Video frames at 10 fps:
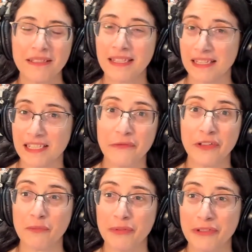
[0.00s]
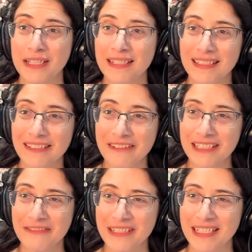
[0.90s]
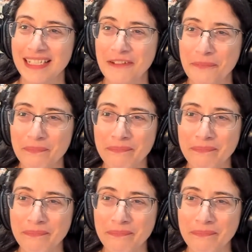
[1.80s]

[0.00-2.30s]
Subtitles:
SaaS developers are interested in.